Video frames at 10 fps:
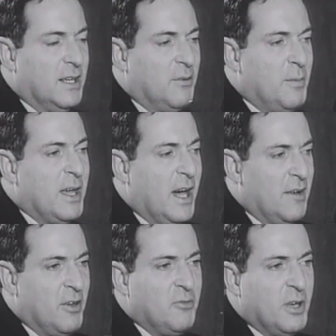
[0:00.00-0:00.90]
It would be
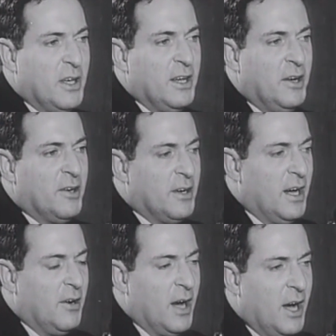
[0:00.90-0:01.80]
kind of interesting to hear
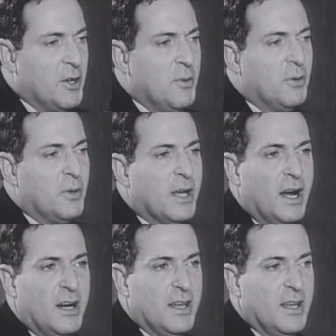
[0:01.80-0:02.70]
how you would
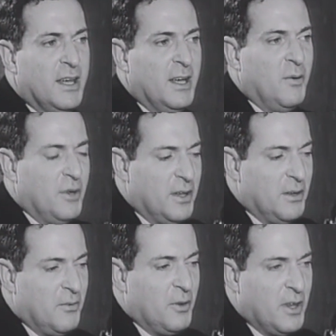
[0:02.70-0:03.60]
regard
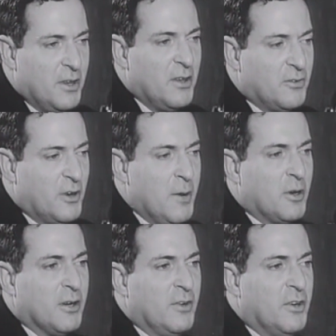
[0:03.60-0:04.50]
within this
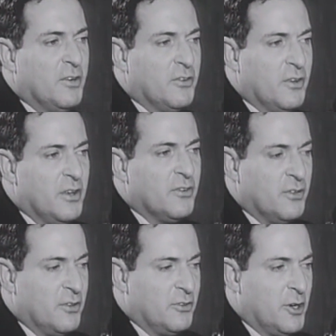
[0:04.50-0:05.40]
framework of yours
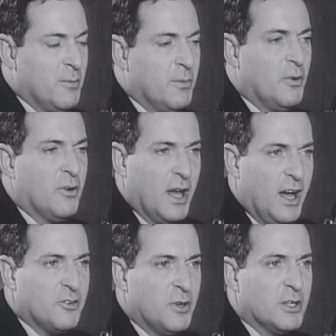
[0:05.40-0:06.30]
this term or
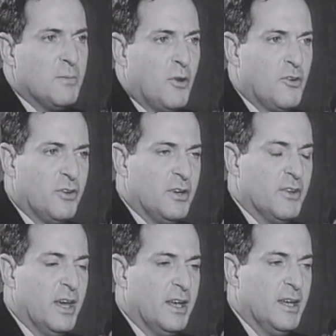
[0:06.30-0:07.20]
construct emotion.
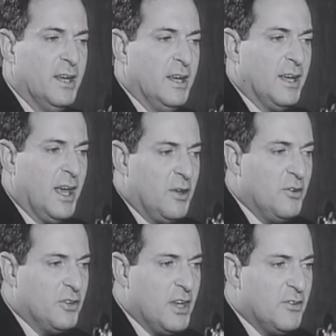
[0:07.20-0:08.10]
Can
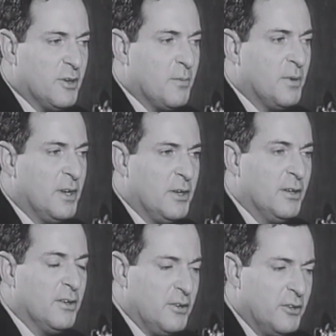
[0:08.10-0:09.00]
you see some
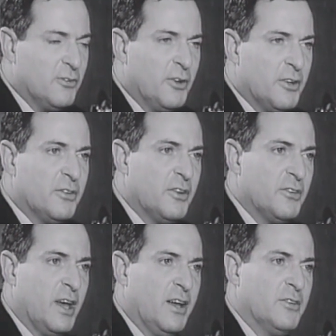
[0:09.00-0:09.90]
usefulness of
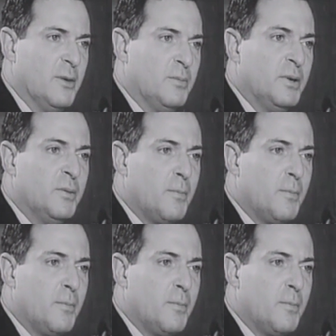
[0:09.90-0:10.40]
this concept?